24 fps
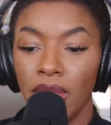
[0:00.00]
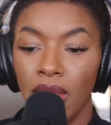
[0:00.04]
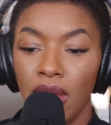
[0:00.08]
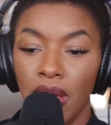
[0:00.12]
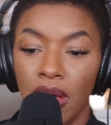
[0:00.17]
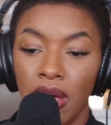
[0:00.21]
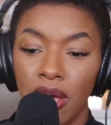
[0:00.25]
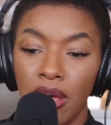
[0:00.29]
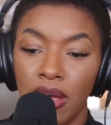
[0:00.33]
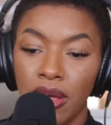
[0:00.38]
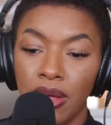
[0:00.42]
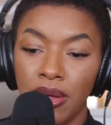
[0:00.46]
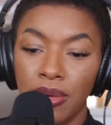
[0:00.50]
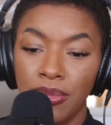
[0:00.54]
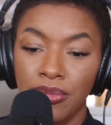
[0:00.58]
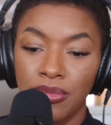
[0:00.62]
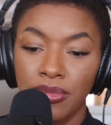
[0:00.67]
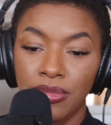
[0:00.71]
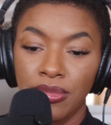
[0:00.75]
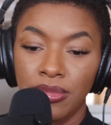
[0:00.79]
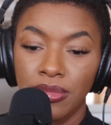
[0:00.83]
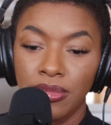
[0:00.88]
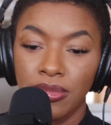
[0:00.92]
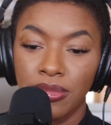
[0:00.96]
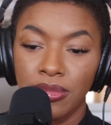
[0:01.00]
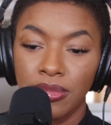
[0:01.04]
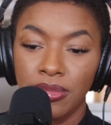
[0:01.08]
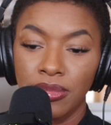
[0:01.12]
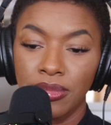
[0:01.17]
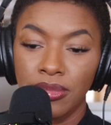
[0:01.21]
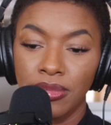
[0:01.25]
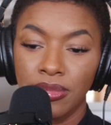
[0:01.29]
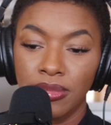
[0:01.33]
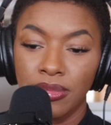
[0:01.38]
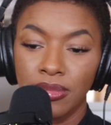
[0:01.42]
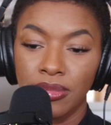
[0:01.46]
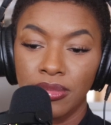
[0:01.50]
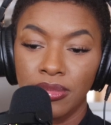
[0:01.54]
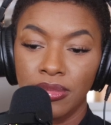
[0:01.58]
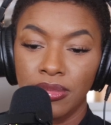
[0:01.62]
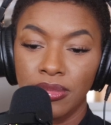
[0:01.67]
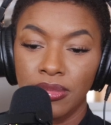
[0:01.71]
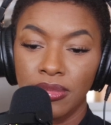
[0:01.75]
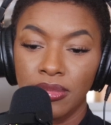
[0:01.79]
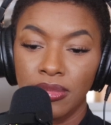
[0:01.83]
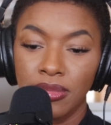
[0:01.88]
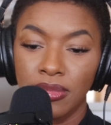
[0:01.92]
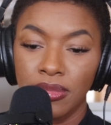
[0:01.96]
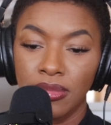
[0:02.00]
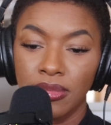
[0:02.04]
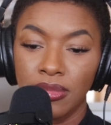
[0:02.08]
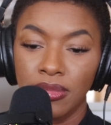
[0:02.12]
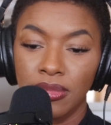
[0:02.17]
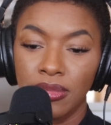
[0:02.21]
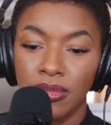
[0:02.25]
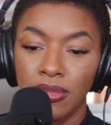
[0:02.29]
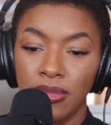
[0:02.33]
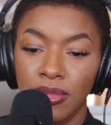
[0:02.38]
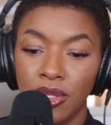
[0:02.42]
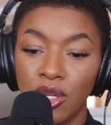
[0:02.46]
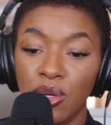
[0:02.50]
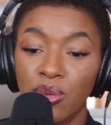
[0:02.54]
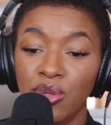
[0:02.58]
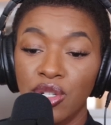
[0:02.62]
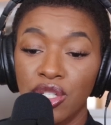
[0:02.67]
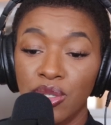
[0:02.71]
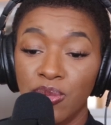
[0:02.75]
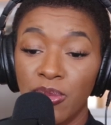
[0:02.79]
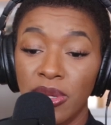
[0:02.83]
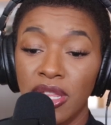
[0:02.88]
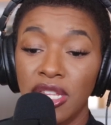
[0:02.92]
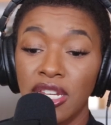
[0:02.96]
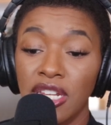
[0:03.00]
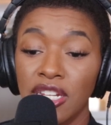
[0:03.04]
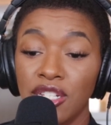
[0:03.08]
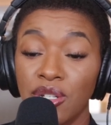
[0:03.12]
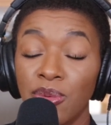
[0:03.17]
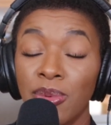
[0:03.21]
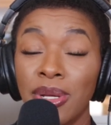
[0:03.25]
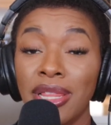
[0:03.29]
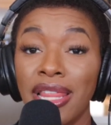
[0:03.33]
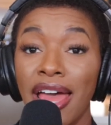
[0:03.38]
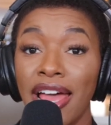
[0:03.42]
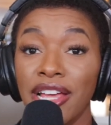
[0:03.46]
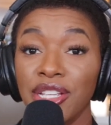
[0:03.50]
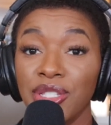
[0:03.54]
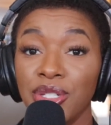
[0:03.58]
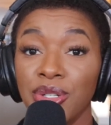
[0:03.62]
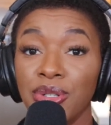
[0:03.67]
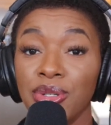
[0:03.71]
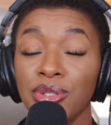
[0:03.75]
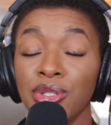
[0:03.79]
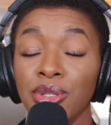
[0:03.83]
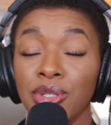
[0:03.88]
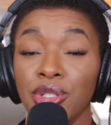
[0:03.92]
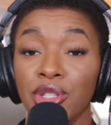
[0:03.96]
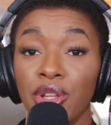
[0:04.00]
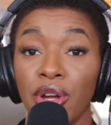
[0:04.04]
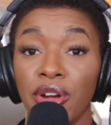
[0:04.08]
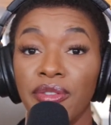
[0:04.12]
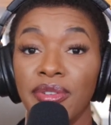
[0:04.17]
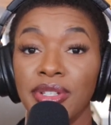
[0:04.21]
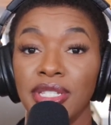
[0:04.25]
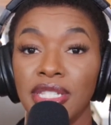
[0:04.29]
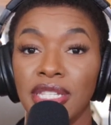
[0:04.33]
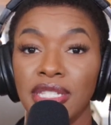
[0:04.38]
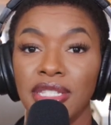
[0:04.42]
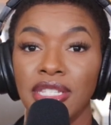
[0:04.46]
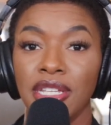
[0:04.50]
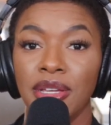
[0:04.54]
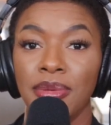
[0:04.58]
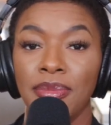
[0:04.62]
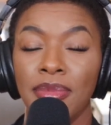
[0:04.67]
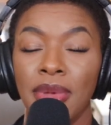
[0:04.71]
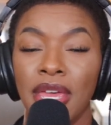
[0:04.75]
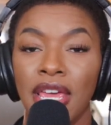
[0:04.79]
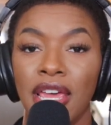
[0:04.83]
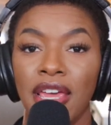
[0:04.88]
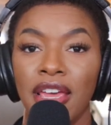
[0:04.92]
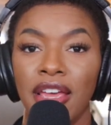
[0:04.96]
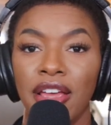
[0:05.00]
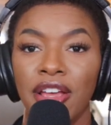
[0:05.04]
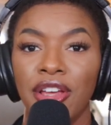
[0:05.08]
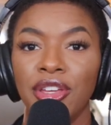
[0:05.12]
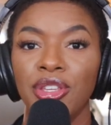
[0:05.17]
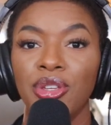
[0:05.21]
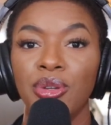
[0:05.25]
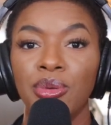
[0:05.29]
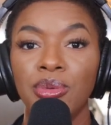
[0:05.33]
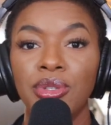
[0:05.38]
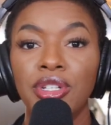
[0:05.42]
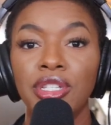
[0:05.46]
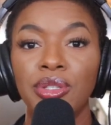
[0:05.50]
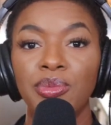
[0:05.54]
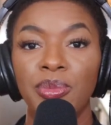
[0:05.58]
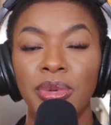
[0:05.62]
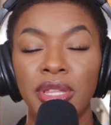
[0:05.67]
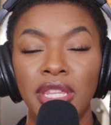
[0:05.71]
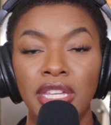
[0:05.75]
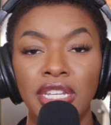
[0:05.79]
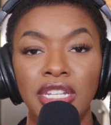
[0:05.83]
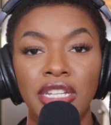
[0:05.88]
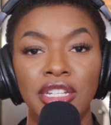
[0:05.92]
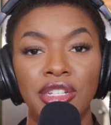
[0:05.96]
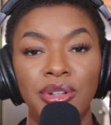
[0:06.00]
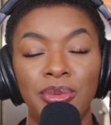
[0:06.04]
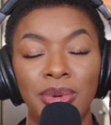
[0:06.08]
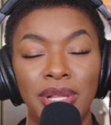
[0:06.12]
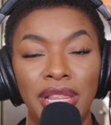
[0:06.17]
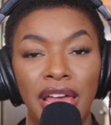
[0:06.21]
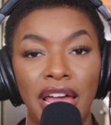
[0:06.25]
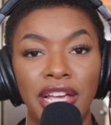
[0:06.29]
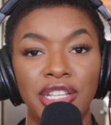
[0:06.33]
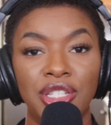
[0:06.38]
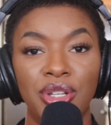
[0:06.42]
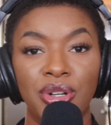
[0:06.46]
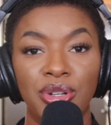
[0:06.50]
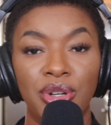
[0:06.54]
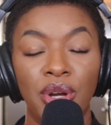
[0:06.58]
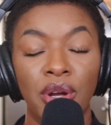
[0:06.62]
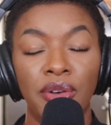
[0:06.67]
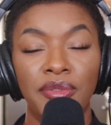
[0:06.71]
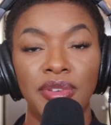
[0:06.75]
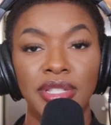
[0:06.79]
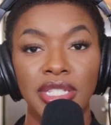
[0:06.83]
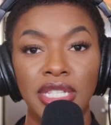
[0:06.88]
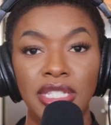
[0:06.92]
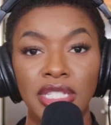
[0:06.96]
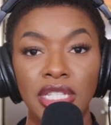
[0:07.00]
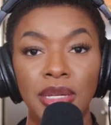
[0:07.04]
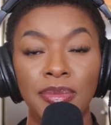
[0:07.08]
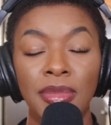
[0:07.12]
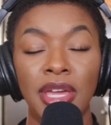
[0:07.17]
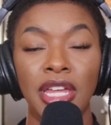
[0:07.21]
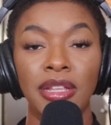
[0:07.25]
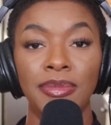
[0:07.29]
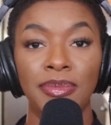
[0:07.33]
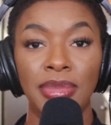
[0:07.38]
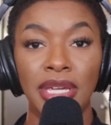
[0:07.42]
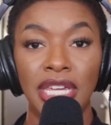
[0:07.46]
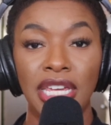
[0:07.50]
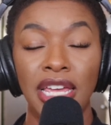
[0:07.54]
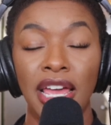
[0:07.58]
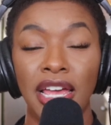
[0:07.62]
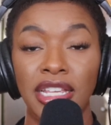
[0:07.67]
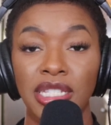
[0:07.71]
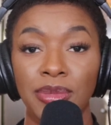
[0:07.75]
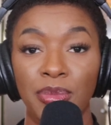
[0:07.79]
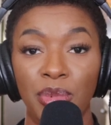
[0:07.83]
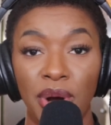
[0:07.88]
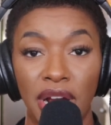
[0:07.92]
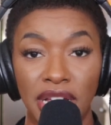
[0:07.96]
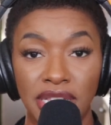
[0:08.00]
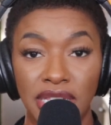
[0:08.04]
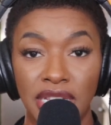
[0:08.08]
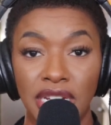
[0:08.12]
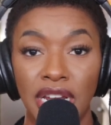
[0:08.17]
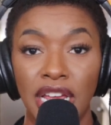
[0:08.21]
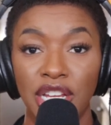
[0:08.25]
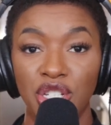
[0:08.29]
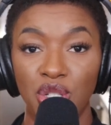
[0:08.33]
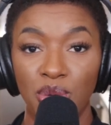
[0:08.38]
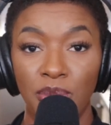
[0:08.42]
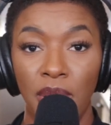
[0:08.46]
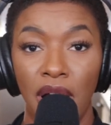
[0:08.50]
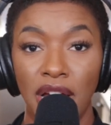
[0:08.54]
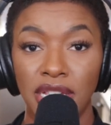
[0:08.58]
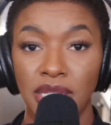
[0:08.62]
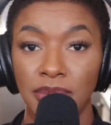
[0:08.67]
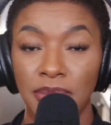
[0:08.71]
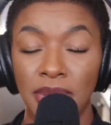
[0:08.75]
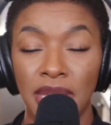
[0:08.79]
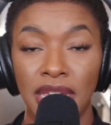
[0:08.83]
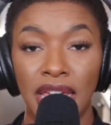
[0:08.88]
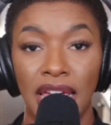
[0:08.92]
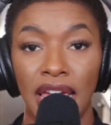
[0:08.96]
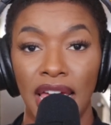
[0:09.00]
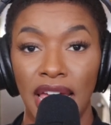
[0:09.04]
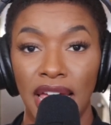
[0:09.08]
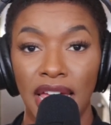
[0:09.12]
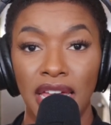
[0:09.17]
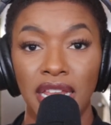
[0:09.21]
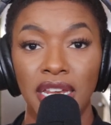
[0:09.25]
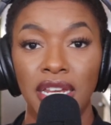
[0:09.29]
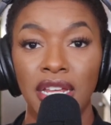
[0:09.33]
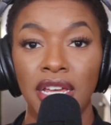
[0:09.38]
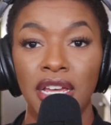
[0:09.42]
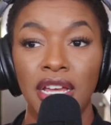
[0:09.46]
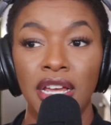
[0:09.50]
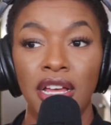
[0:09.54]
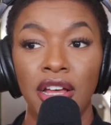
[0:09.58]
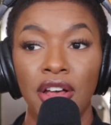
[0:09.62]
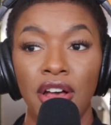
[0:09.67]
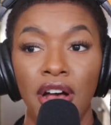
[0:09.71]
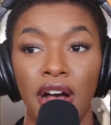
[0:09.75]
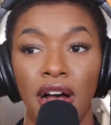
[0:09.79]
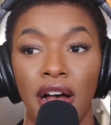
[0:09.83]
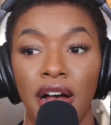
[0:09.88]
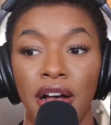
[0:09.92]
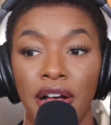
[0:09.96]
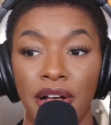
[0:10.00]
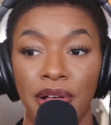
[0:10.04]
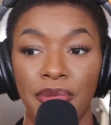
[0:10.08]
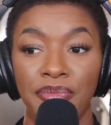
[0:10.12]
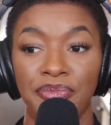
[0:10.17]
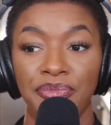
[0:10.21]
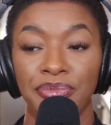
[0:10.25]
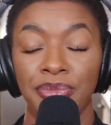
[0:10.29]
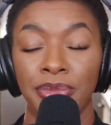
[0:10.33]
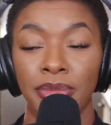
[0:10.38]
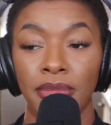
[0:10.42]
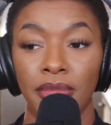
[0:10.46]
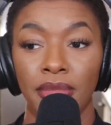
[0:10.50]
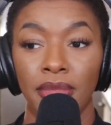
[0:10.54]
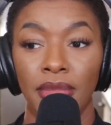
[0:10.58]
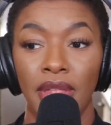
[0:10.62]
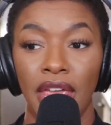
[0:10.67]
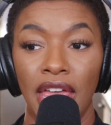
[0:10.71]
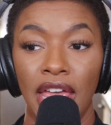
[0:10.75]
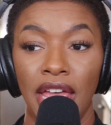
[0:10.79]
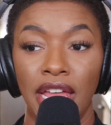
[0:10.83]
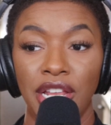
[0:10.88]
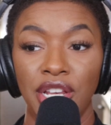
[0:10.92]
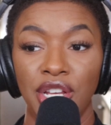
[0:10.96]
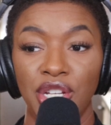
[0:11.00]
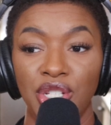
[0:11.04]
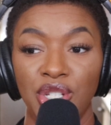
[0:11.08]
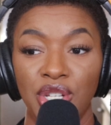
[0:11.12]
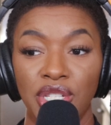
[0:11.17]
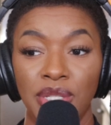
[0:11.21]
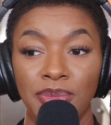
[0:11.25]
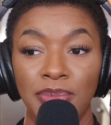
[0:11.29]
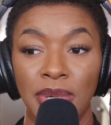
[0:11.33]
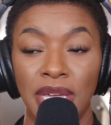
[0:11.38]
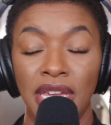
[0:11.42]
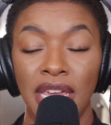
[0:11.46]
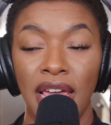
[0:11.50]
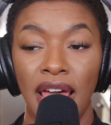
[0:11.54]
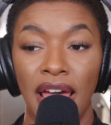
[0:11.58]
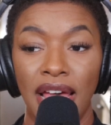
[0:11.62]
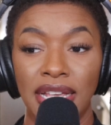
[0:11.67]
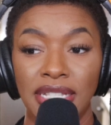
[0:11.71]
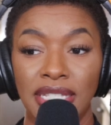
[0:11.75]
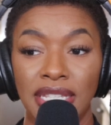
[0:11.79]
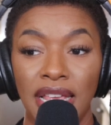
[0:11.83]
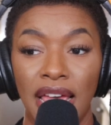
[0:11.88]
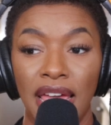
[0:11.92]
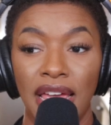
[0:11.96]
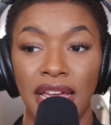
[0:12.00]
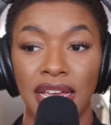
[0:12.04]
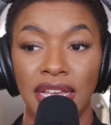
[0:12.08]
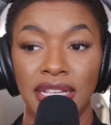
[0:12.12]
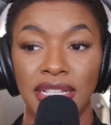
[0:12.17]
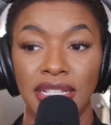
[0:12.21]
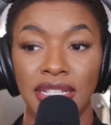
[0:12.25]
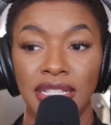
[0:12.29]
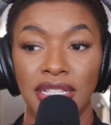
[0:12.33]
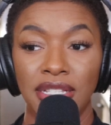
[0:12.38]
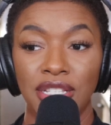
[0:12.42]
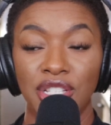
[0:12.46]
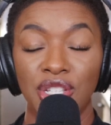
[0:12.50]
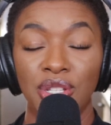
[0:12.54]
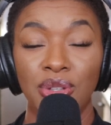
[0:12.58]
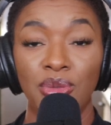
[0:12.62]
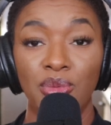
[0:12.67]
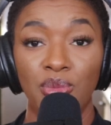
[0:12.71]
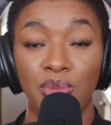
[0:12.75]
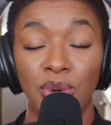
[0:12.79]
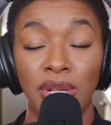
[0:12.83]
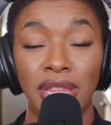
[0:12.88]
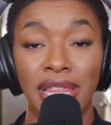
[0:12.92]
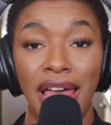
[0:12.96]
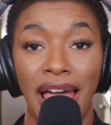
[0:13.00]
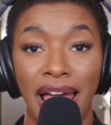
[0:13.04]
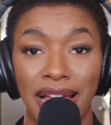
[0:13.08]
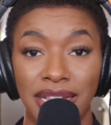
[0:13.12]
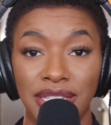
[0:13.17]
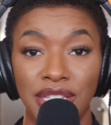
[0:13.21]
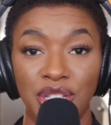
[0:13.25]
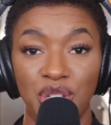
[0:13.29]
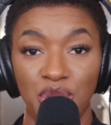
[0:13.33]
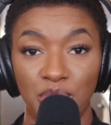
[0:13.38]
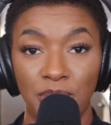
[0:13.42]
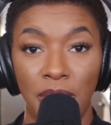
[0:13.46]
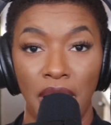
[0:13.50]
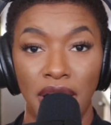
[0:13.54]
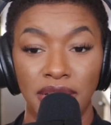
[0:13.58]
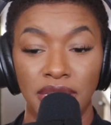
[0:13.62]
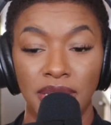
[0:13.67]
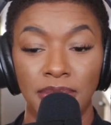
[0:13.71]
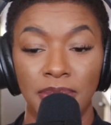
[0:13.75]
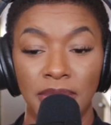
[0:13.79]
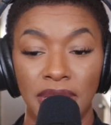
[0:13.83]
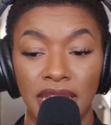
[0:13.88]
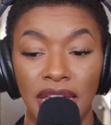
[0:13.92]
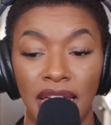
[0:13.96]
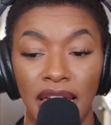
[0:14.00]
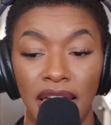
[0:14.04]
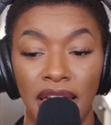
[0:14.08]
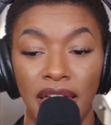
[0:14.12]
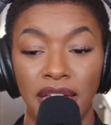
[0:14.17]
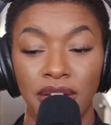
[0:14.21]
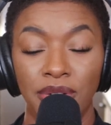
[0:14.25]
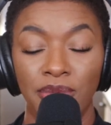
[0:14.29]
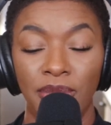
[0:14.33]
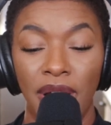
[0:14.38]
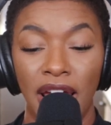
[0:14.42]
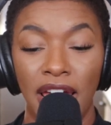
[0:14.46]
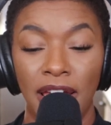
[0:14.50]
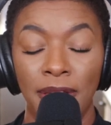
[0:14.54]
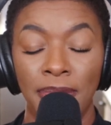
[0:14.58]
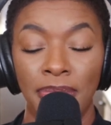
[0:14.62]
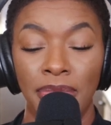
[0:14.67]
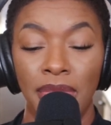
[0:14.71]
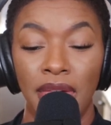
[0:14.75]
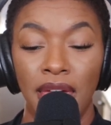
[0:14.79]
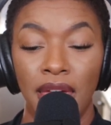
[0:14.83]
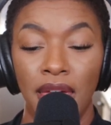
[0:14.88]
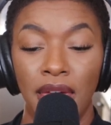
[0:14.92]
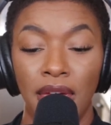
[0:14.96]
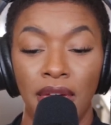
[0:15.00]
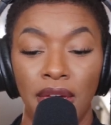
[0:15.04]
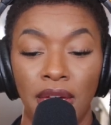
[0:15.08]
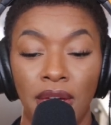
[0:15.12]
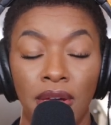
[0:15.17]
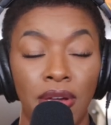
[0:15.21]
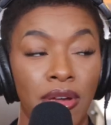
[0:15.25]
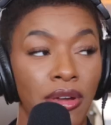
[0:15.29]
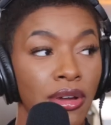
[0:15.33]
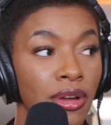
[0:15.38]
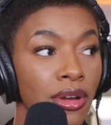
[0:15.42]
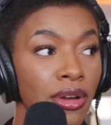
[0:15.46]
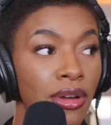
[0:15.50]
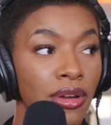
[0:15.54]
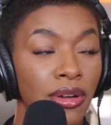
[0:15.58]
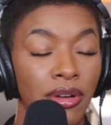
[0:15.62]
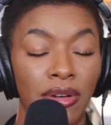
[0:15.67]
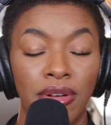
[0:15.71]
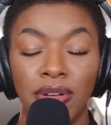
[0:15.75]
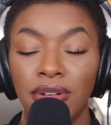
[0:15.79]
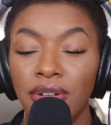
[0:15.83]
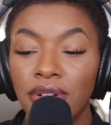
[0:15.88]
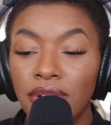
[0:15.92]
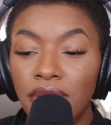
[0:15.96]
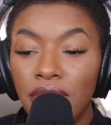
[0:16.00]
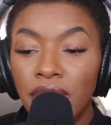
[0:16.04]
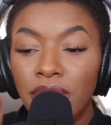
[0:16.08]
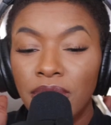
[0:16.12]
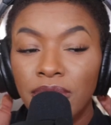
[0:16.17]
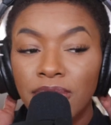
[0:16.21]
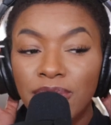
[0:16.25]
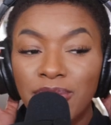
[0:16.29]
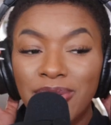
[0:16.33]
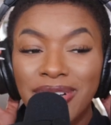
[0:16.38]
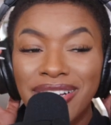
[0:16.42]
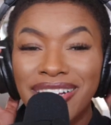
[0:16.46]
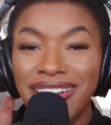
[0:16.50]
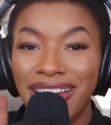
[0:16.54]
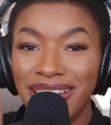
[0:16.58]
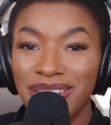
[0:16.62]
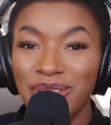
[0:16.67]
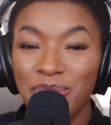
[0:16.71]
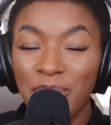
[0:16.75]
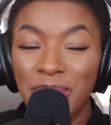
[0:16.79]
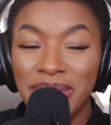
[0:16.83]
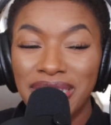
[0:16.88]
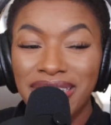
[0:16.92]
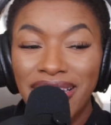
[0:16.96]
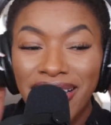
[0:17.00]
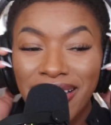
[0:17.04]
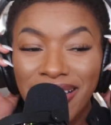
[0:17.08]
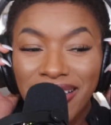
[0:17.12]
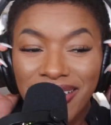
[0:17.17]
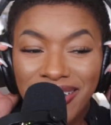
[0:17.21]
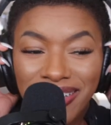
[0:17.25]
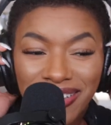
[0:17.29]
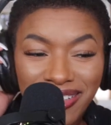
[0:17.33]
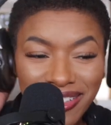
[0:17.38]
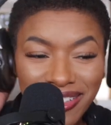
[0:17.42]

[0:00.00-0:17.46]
You just really need to relax your nervous system. You just really need to relax your nervous system and be as present as you possibly can. And just be as relaxed as you possibly can, right? Oh, guys, one second.